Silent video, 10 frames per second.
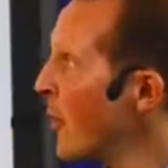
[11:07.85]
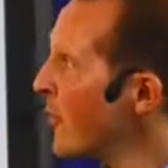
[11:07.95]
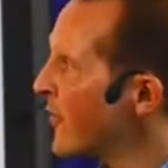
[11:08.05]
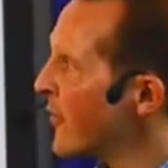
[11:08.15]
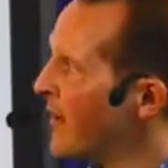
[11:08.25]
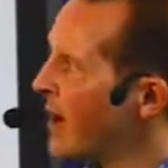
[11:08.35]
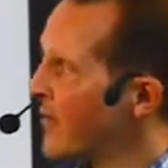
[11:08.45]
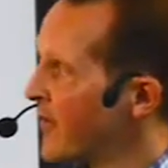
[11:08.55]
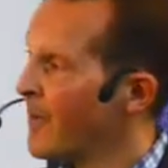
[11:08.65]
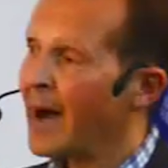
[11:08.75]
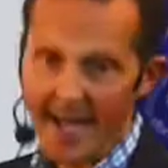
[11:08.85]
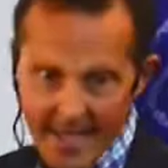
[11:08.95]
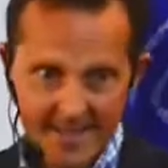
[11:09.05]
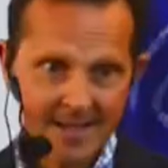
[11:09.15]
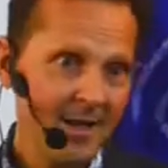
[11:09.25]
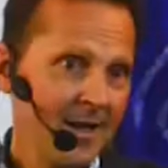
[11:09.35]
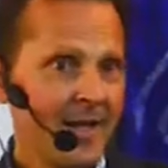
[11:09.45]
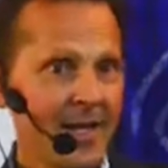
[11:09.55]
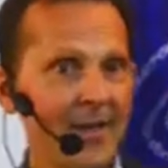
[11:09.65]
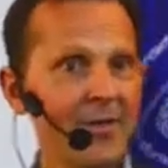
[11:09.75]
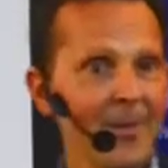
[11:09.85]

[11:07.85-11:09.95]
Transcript: also found some ice in